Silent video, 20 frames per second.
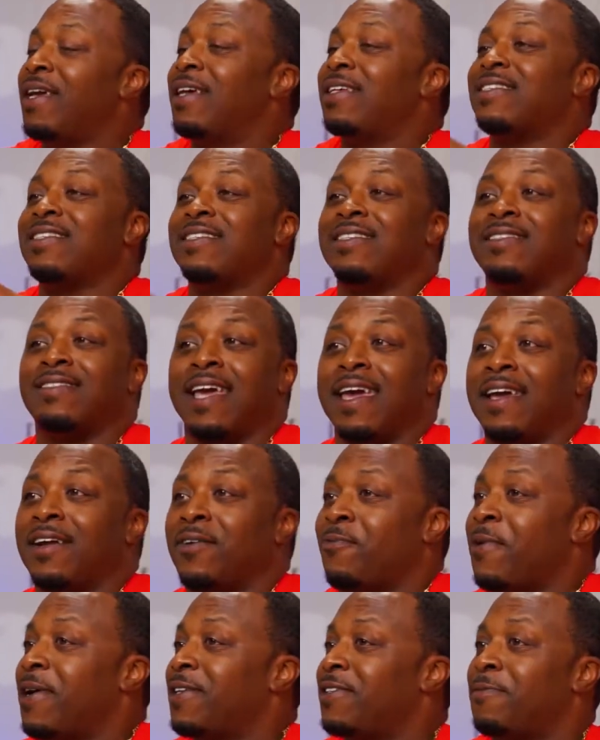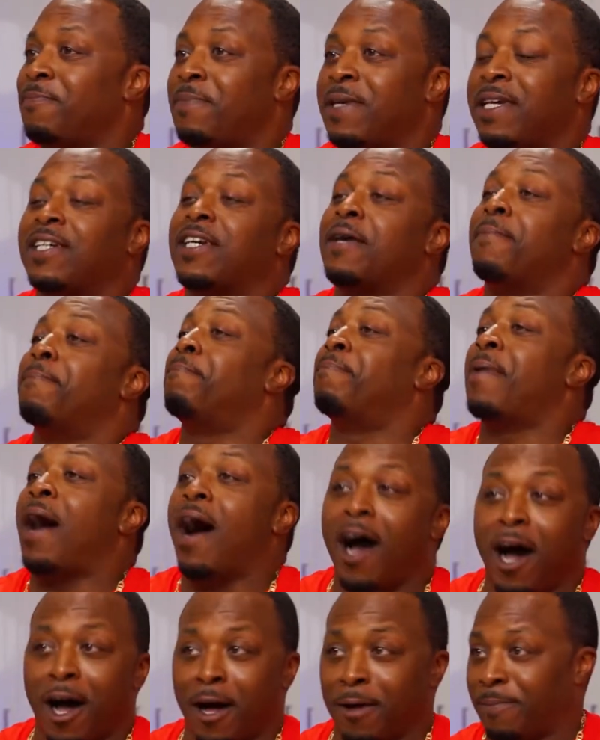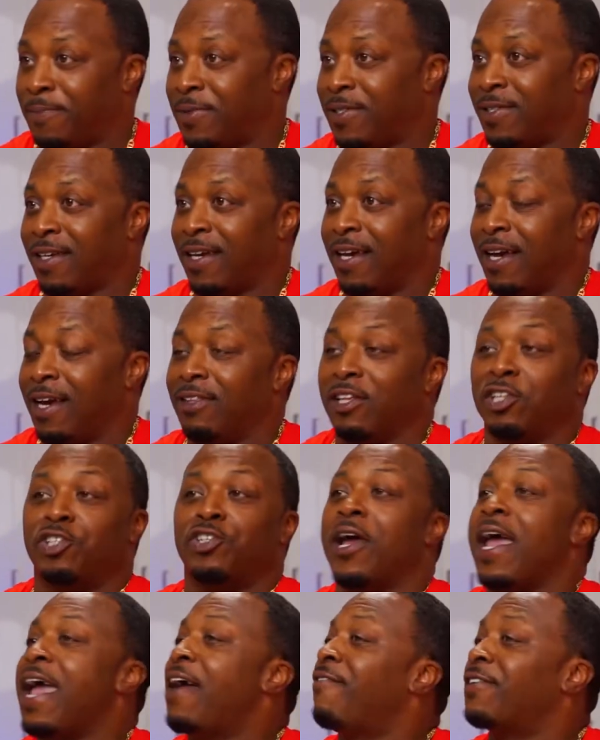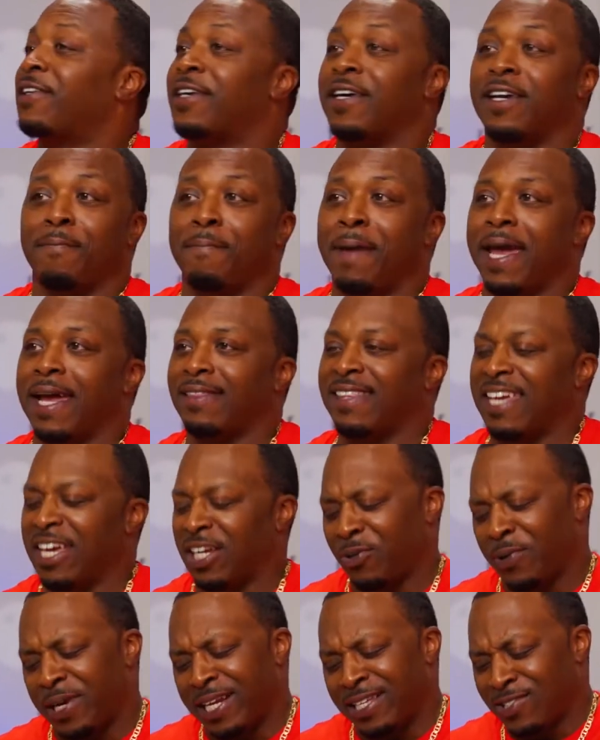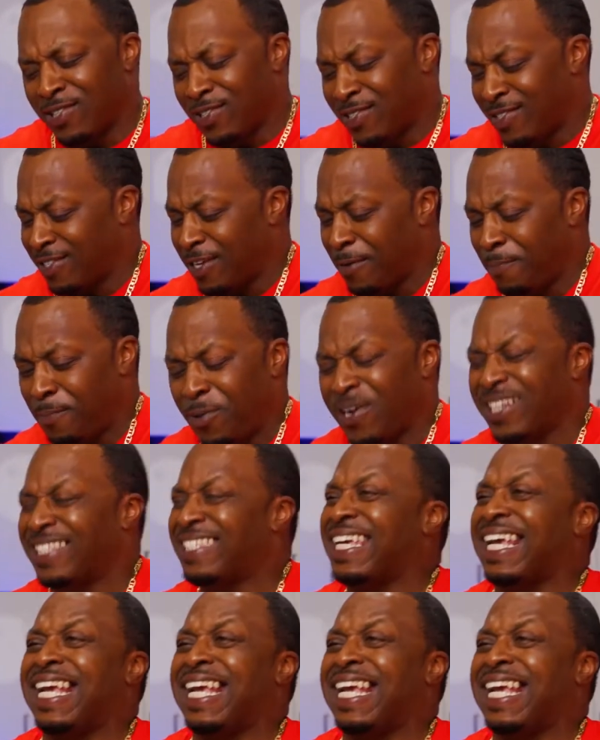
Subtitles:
steak recipe kebabs that you're ever gonna make. The ingredients are simple, it's